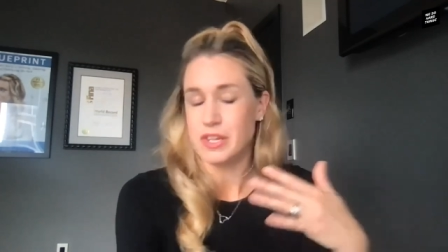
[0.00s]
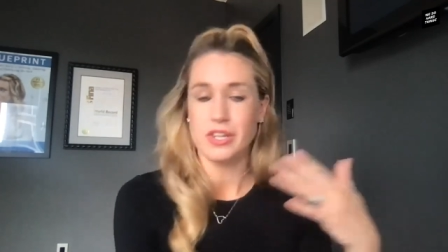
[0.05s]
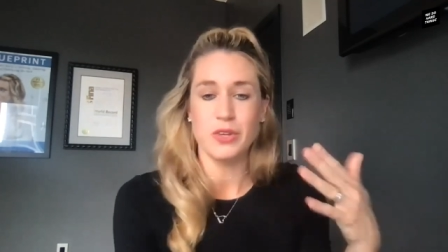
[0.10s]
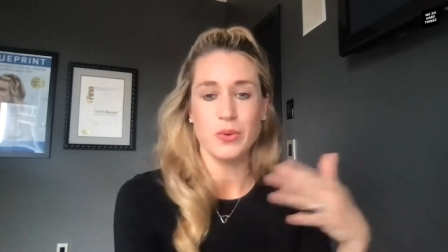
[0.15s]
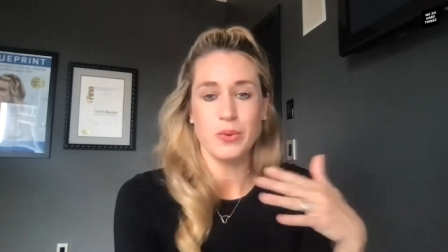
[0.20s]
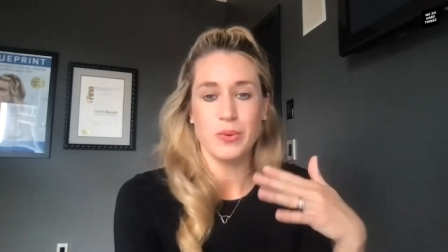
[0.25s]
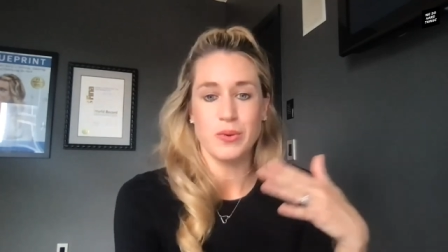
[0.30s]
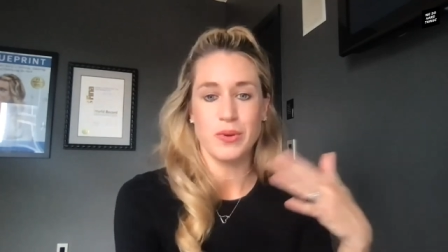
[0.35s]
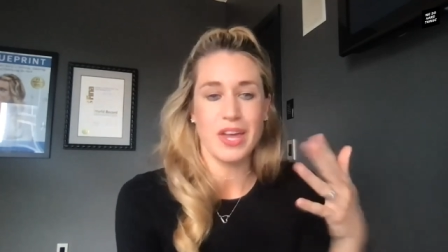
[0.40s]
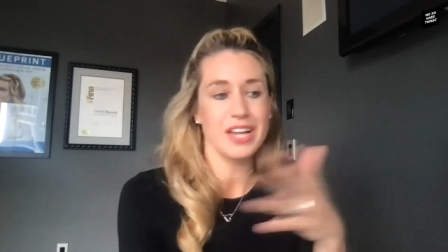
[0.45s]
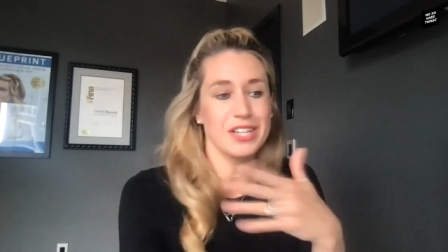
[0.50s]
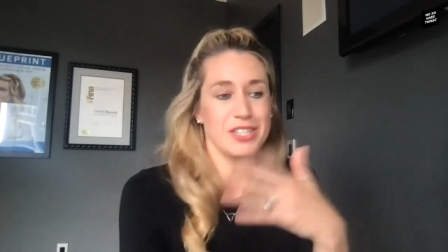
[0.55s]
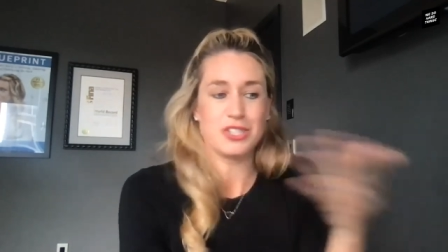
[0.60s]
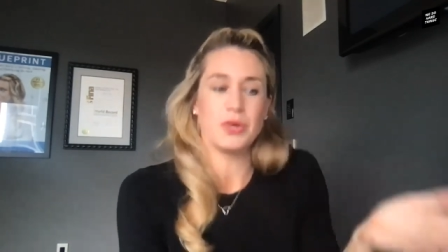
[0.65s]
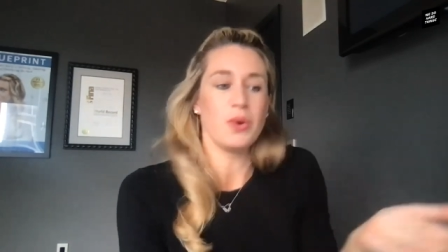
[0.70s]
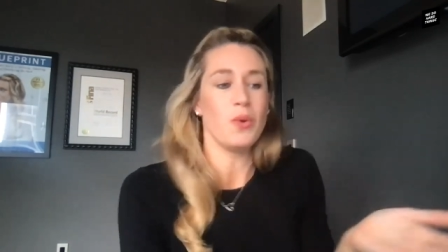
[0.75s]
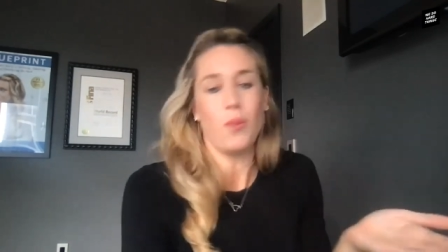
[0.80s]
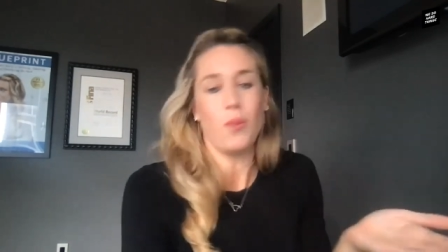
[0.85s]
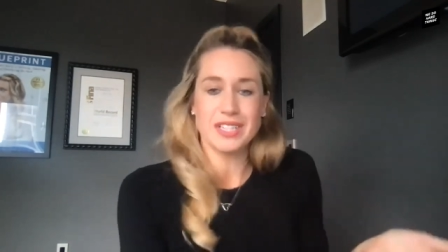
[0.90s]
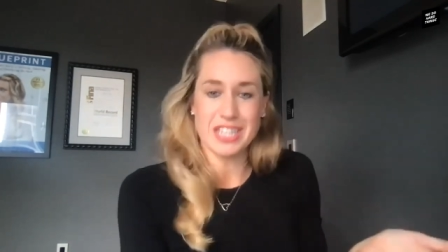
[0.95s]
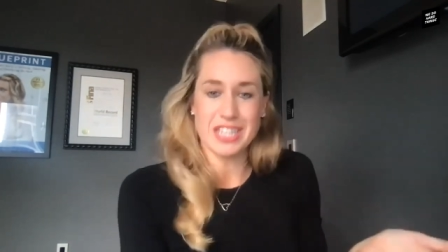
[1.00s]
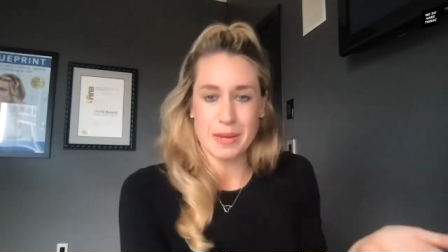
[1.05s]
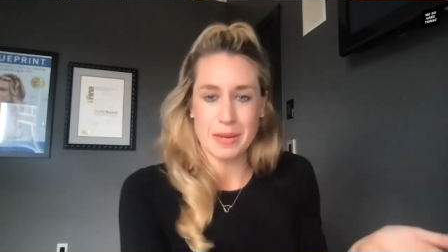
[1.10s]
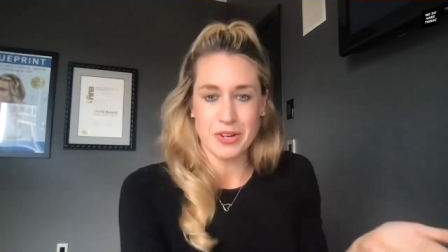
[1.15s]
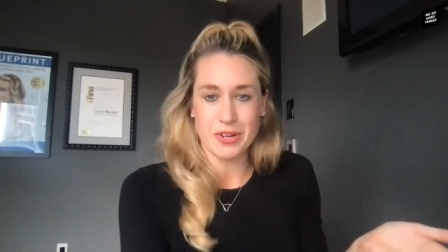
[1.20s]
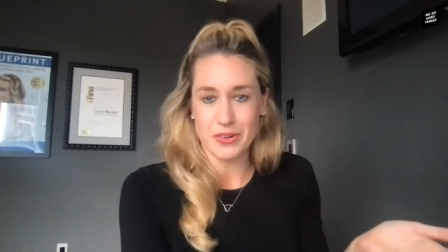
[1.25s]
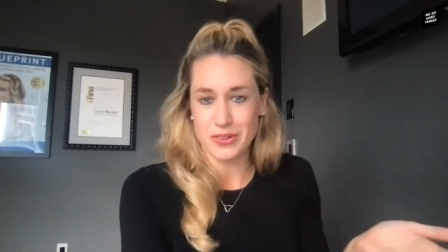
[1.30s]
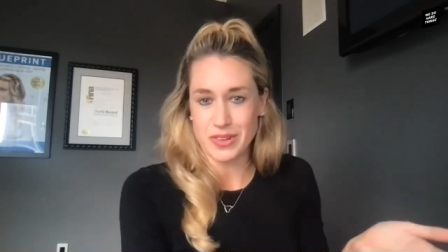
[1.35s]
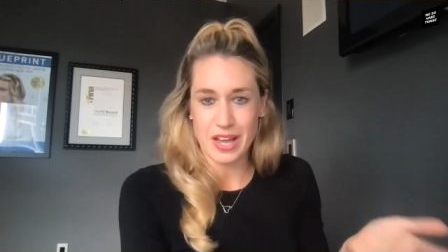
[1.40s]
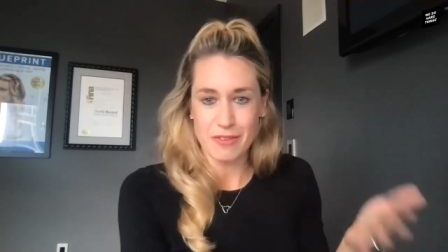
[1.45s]
i mean you can't just do it one time
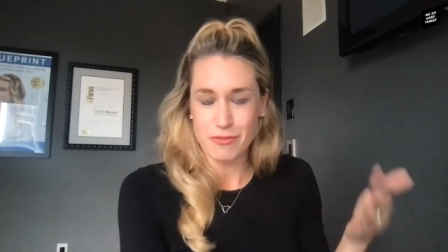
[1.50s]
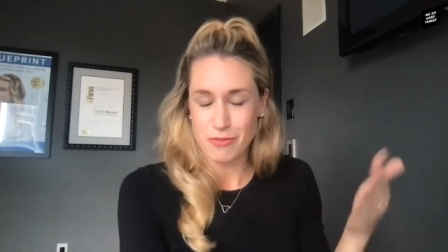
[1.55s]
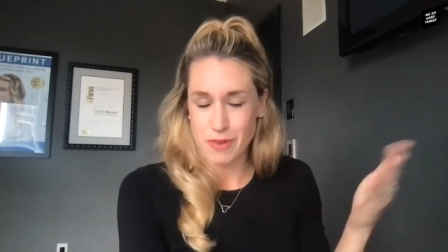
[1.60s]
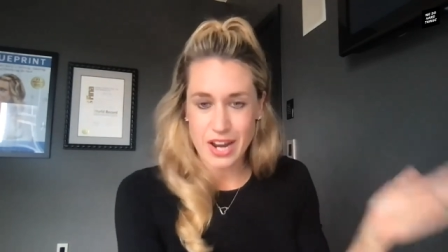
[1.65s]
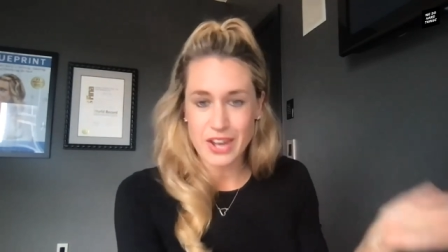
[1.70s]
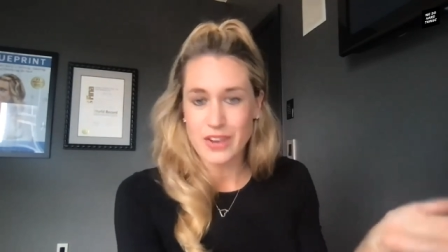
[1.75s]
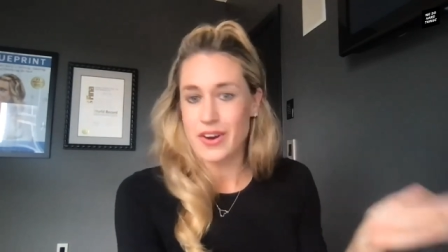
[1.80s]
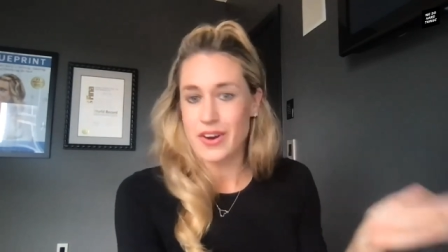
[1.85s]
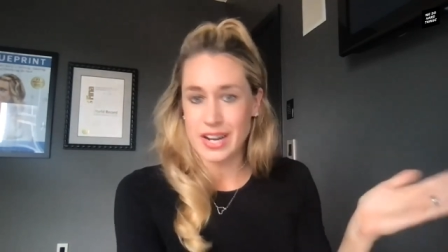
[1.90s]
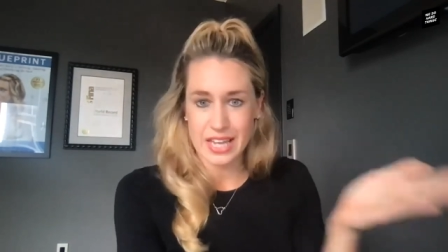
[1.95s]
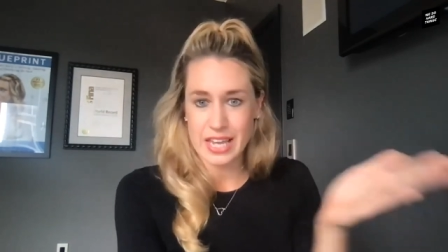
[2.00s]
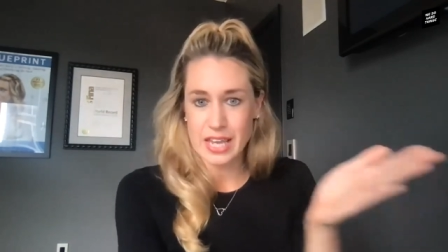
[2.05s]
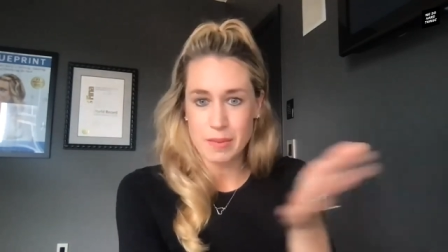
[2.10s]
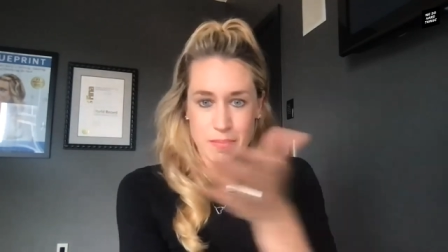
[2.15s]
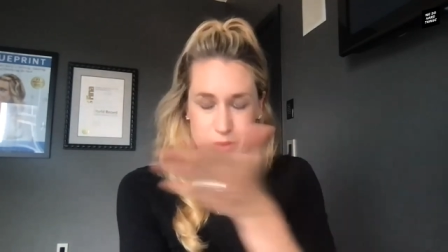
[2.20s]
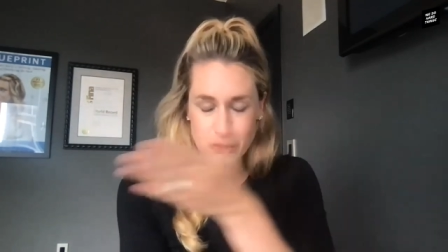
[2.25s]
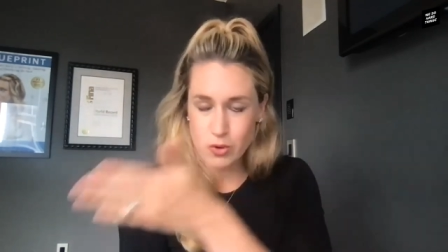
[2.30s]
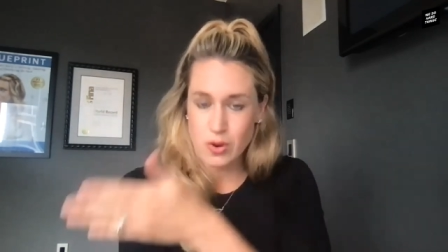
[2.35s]
in your life right you got to keep